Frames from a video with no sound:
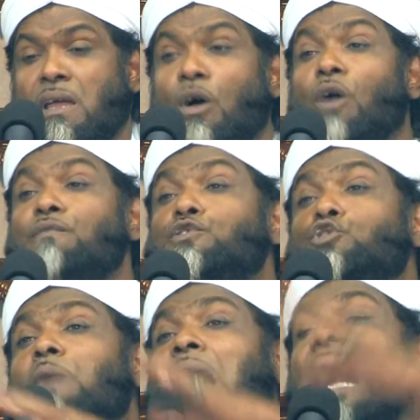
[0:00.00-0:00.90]
of
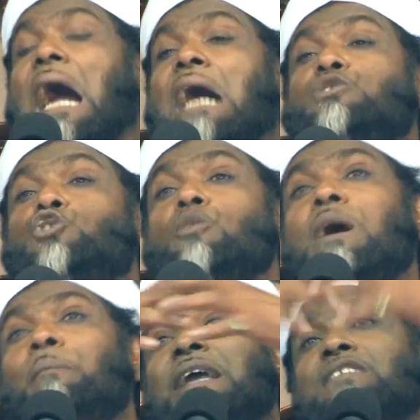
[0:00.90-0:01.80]
Jummah.
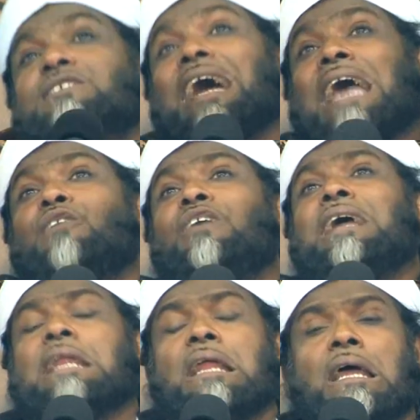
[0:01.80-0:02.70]
Jummah means
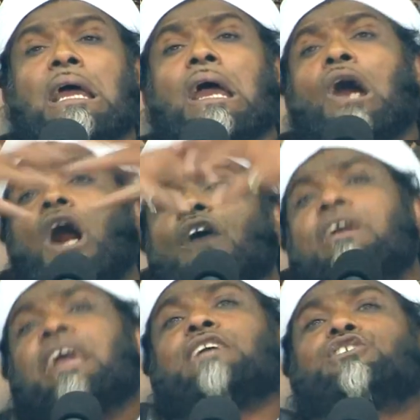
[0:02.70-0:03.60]
gathering,
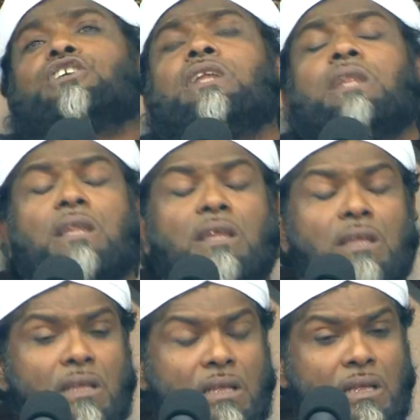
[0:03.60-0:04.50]
congregation.
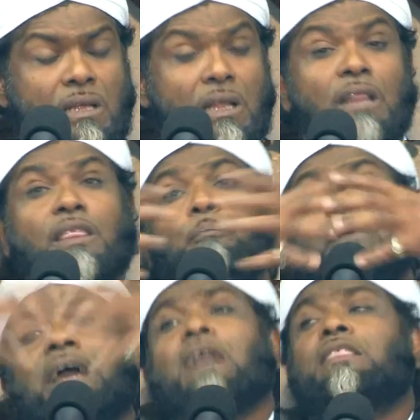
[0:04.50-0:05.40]
The
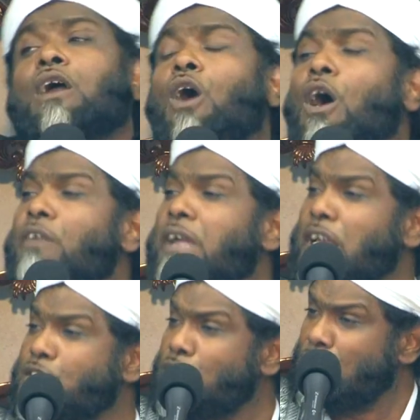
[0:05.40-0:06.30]
bigger the
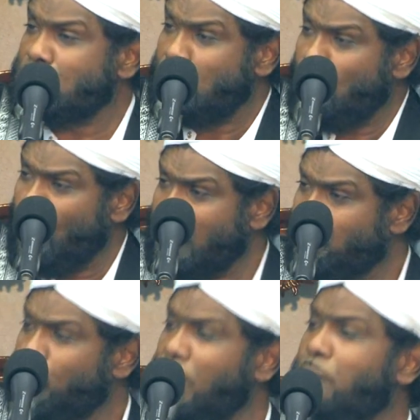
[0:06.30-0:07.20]
congregation is, the more the
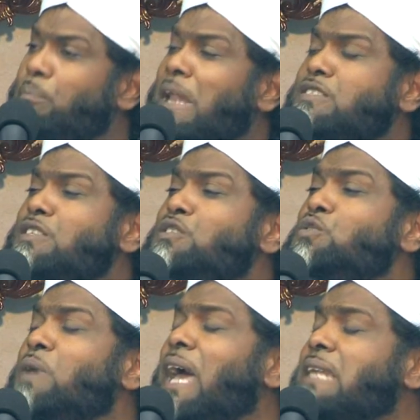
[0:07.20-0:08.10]
prayer blessings you
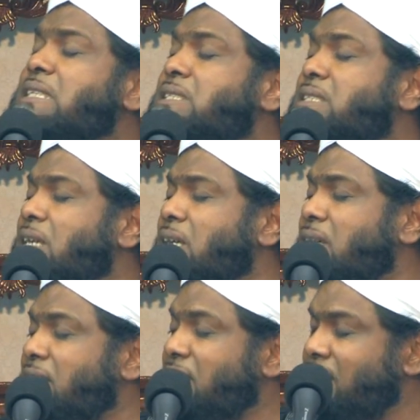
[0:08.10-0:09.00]
get.
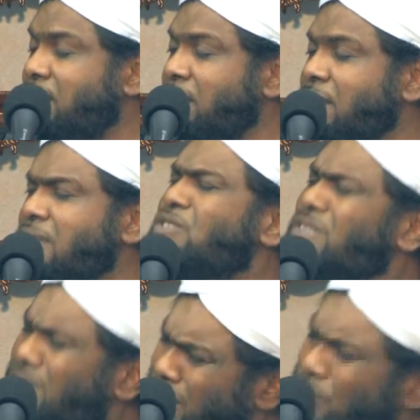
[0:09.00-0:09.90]

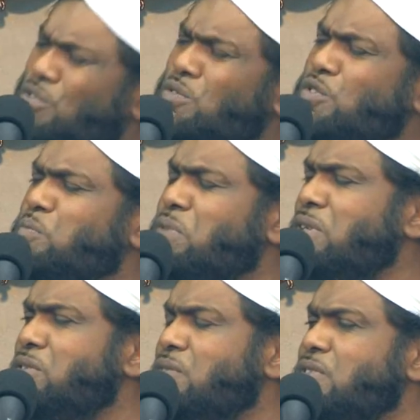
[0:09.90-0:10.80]
Study the
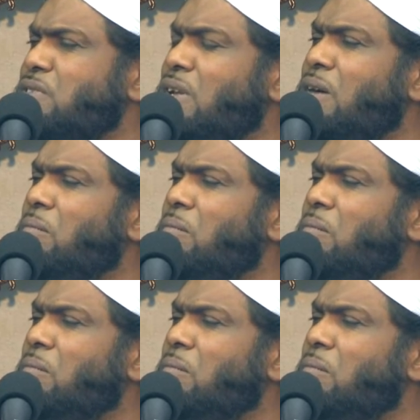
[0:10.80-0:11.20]
jurisprudence of Islam.